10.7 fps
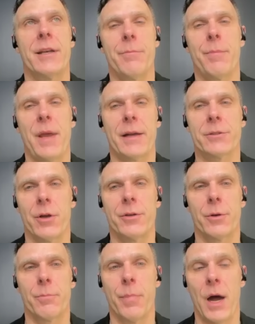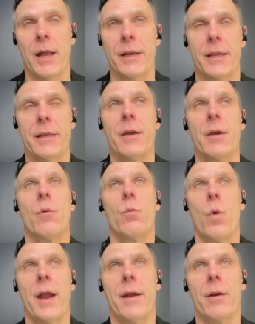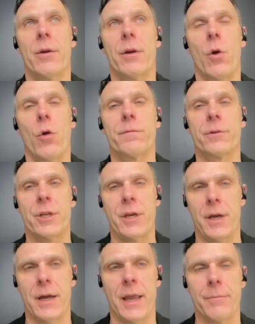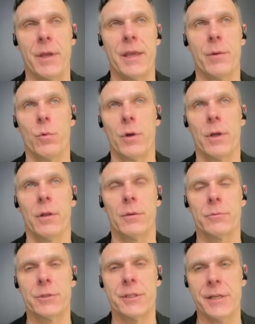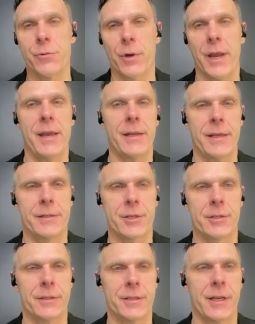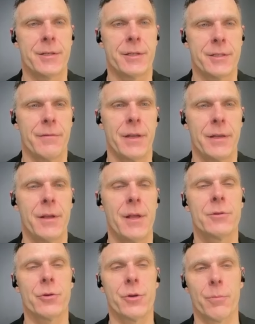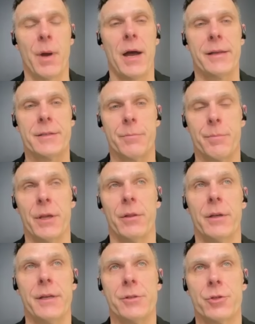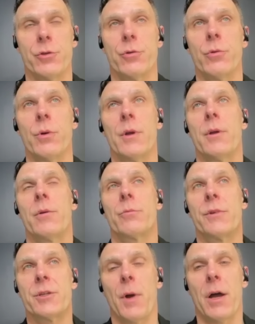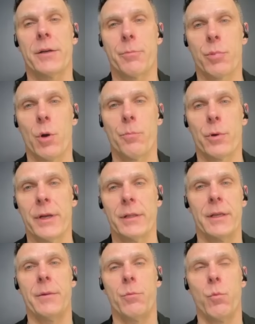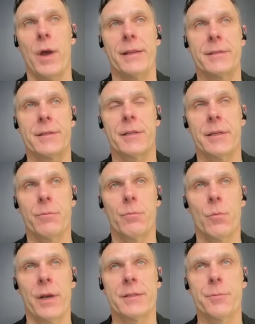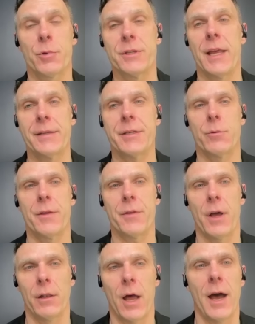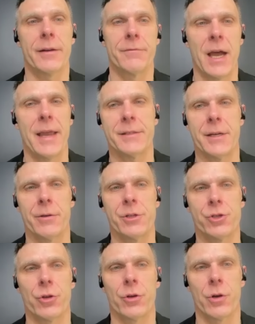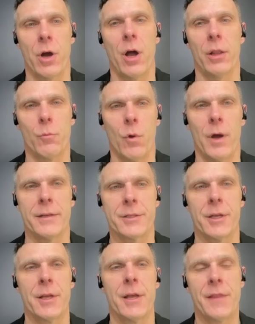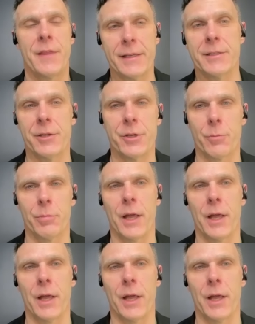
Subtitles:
an impact on your body where over time it will degrade insulin sensitivity. So your body's ability to respond appropriately when it's presented with a lot of dietary sugar all at once, that gets into your